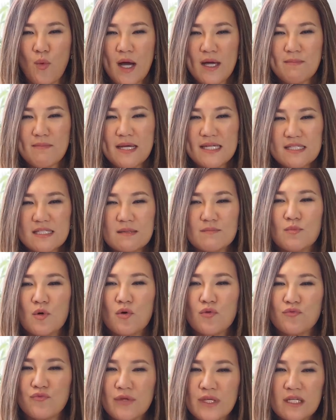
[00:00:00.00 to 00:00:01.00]
what makes it
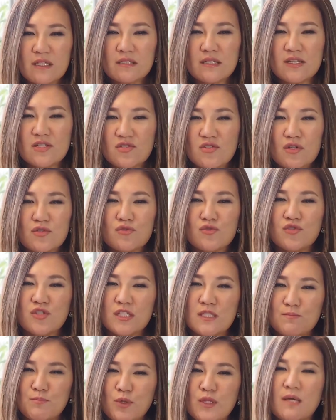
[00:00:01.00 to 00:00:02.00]
more real is not to
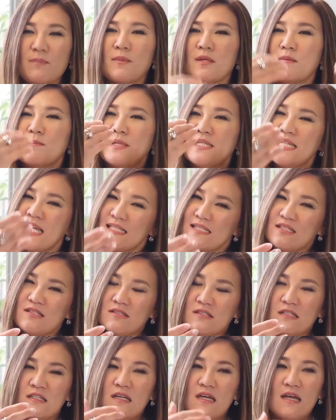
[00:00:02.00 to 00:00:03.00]
just put them on a
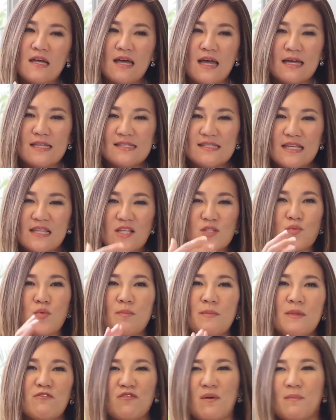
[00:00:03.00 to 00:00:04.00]
pedestal and see these
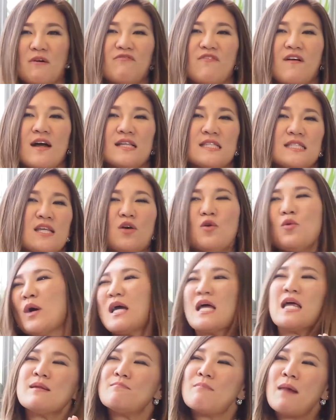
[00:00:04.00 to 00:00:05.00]
women from afar and say, oh,
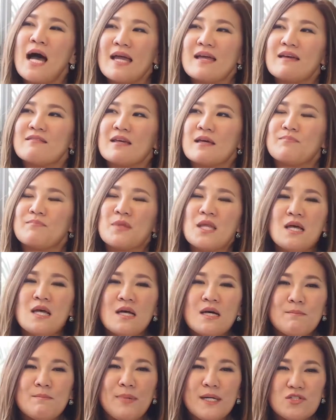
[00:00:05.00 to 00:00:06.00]
I admire them,
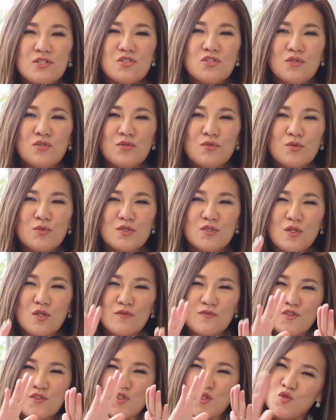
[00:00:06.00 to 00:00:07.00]
but to
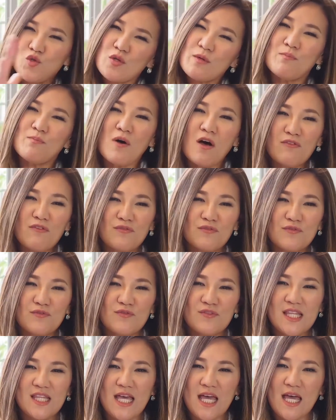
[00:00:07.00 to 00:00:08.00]
sort of strip
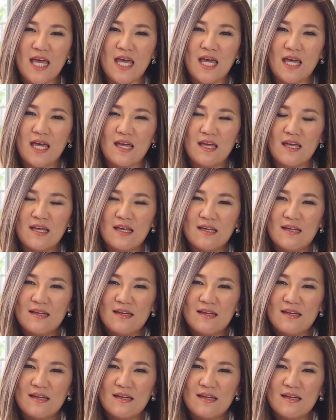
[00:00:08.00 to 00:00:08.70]
off their